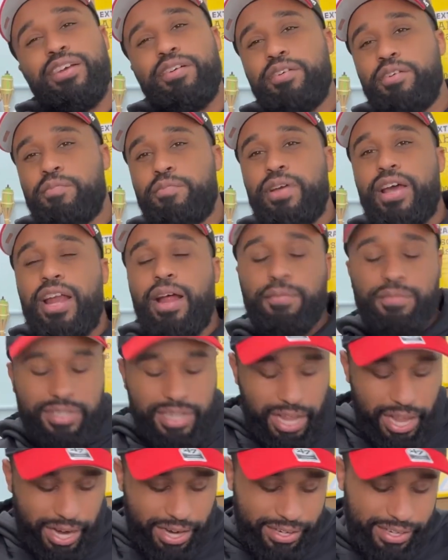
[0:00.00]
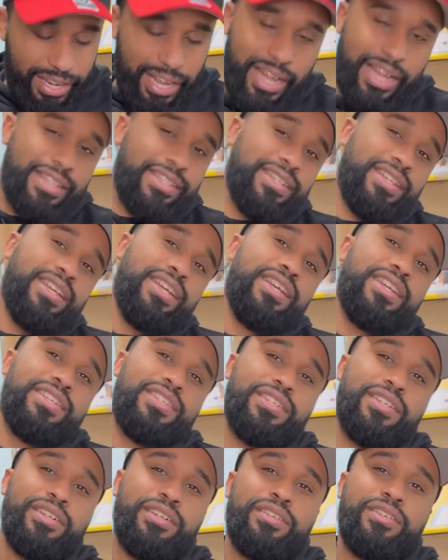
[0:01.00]
then go to bed. I'm tired, guys.
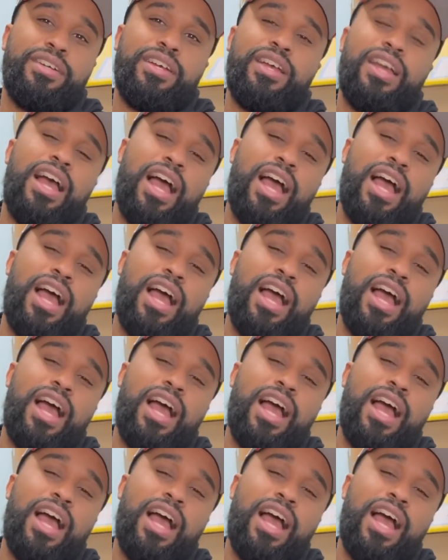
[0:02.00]
So